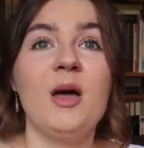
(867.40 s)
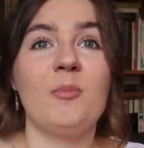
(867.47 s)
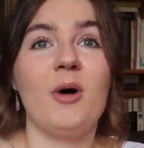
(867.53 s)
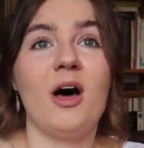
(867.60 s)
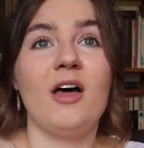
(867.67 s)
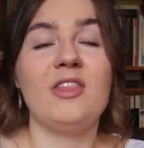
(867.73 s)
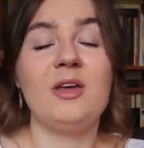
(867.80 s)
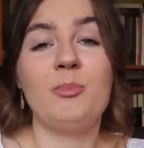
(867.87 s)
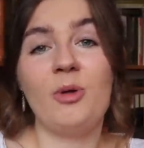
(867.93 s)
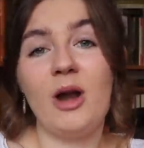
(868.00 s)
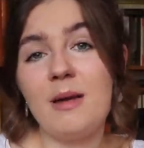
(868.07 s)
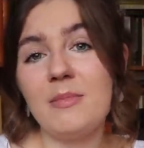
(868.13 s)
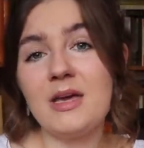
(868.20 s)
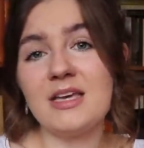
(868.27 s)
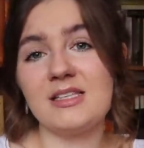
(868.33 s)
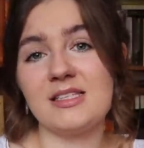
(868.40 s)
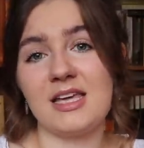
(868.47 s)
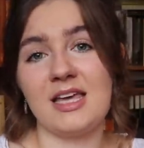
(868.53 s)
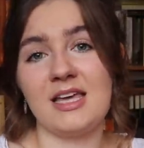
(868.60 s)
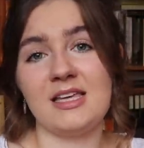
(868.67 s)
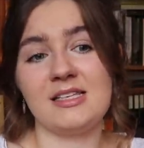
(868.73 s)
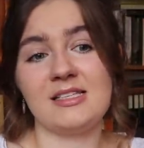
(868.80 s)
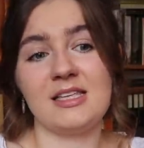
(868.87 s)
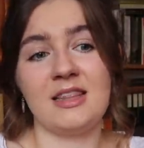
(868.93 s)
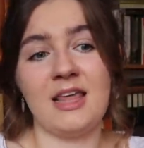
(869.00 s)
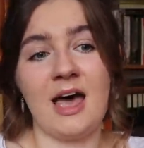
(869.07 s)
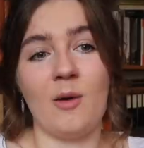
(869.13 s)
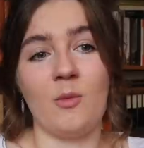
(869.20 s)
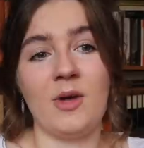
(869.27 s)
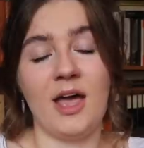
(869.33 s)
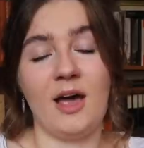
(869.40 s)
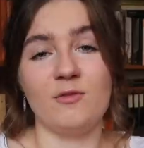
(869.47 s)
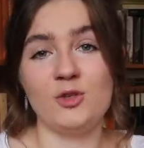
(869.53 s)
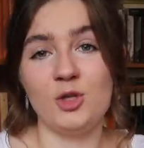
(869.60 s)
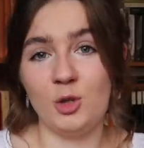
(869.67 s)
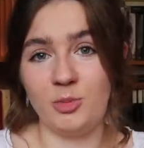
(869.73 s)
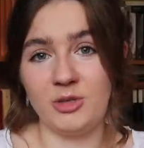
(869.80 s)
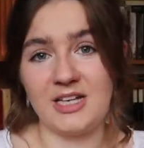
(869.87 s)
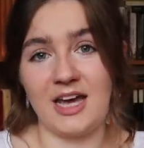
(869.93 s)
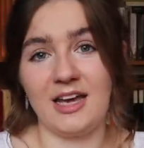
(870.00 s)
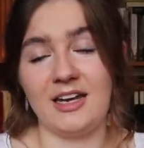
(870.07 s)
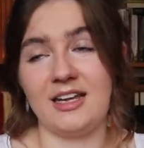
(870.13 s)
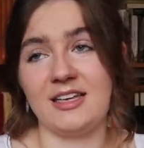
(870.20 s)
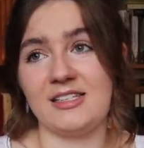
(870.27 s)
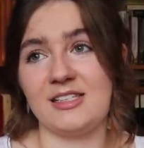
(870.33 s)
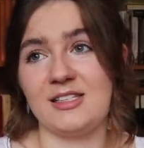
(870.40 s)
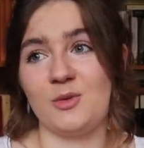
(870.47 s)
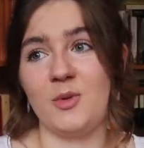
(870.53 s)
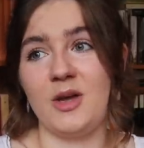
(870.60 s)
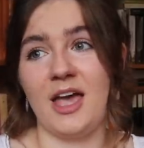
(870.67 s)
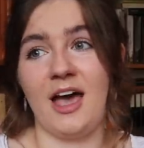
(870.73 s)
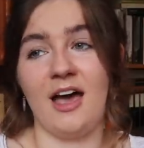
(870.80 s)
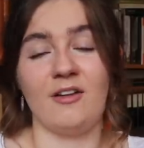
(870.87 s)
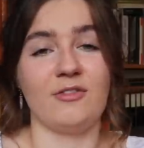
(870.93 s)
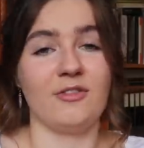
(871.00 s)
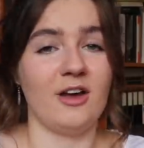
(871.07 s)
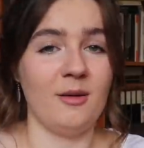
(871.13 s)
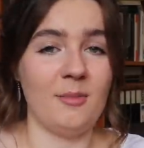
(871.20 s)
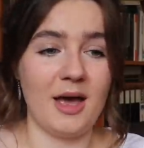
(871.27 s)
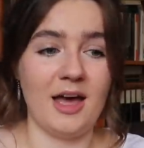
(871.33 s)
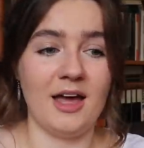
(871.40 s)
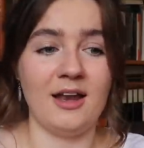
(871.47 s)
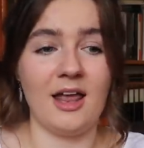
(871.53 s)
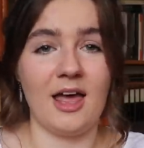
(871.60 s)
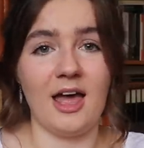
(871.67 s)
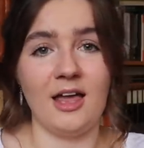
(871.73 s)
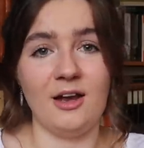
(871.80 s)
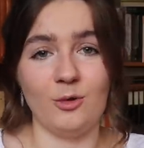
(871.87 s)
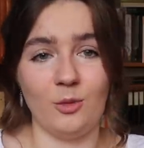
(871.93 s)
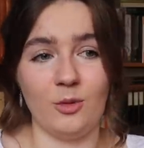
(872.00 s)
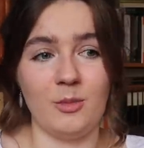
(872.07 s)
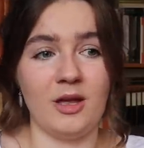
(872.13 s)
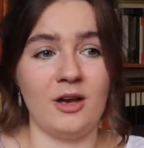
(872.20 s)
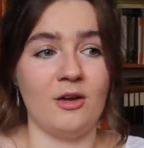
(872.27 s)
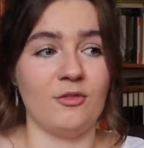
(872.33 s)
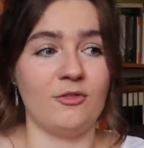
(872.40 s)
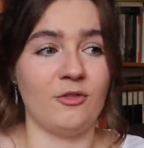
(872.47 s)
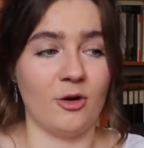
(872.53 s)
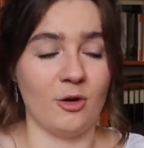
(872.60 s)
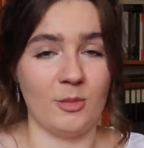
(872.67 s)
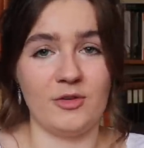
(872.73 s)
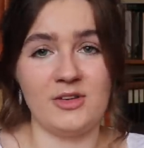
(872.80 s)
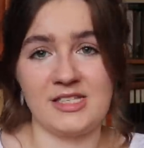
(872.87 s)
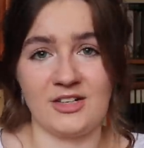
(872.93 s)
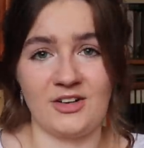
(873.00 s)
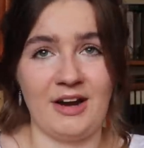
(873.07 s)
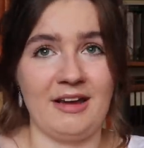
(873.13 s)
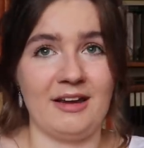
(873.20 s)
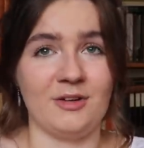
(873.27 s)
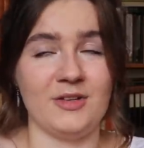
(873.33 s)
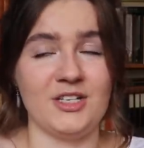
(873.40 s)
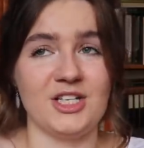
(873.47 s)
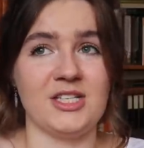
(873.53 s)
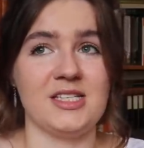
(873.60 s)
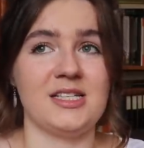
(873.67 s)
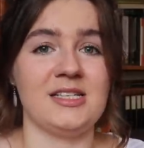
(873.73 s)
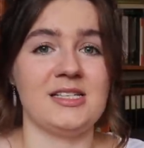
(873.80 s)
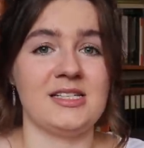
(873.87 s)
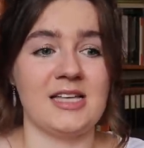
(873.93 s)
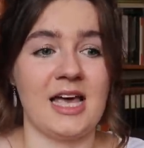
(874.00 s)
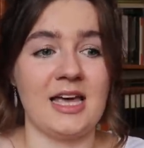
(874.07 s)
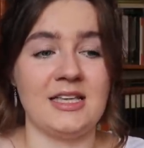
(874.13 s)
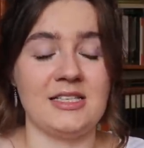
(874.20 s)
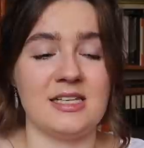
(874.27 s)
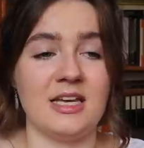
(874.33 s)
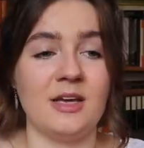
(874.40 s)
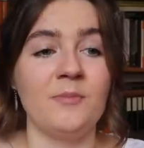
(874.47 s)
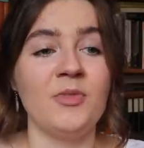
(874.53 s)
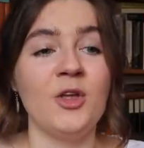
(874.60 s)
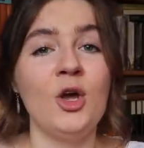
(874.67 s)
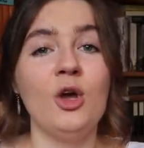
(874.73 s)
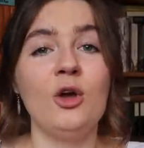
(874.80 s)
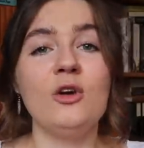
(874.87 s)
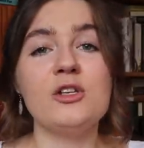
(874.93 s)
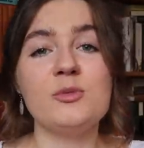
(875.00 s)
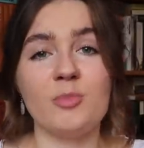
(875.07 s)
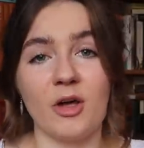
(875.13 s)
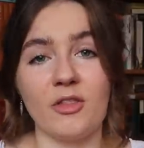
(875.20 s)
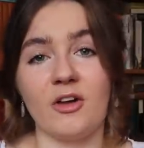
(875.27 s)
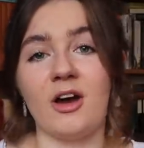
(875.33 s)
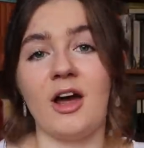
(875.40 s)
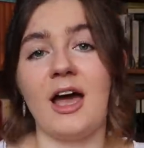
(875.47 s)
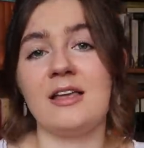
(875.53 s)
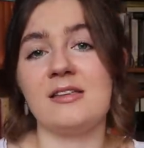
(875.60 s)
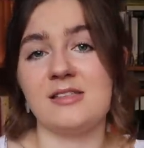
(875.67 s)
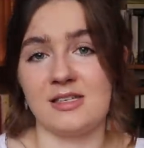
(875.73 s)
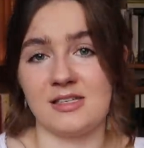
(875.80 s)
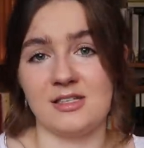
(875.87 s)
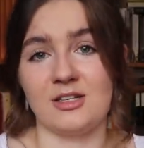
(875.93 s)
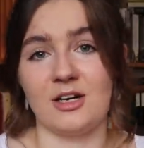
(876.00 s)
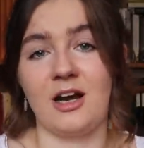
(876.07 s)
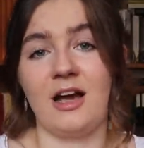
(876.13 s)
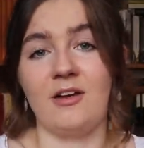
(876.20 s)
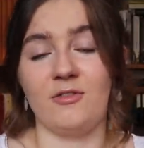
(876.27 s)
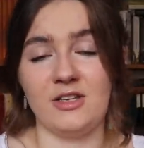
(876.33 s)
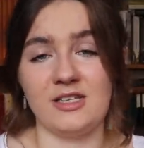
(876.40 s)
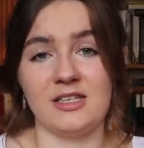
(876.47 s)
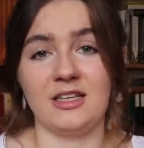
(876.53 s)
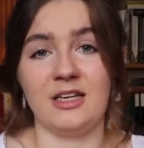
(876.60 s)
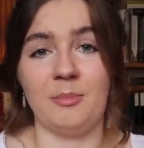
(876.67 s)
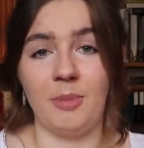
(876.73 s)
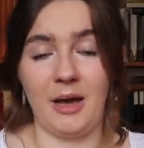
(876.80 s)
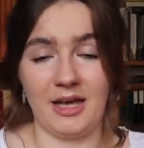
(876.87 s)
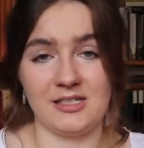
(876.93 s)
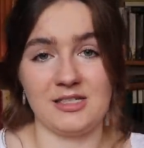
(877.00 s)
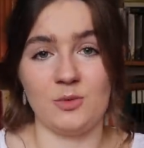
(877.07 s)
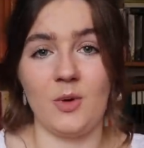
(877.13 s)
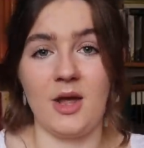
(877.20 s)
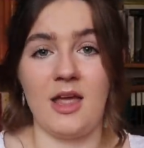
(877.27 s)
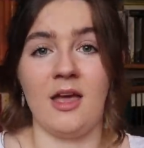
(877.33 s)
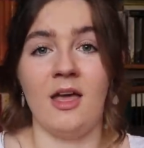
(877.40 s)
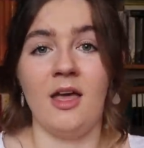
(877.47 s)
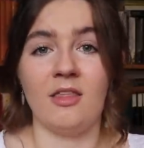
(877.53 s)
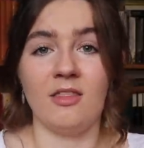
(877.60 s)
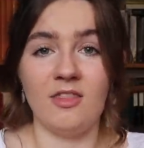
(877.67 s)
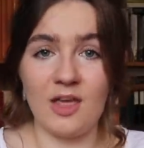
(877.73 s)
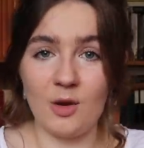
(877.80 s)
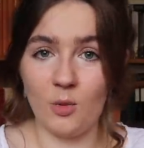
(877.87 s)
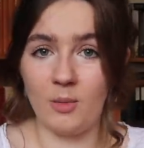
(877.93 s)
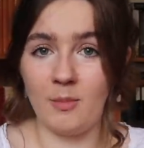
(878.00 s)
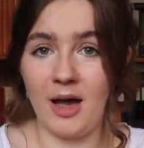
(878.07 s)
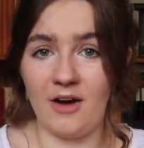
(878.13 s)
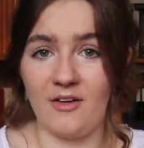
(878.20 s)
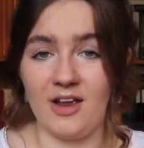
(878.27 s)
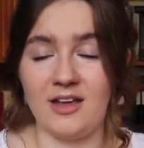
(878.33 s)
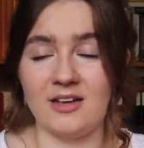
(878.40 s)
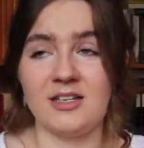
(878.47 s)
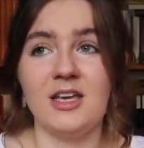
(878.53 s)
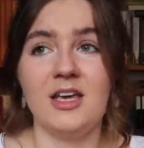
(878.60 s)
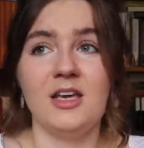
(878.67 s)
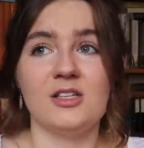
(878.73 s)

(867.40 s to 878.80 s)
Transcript: But the premise is that we have two protagonists. We have a man and a woman from aristocratic Regency society whose brother and sister have recently passed away. They were married.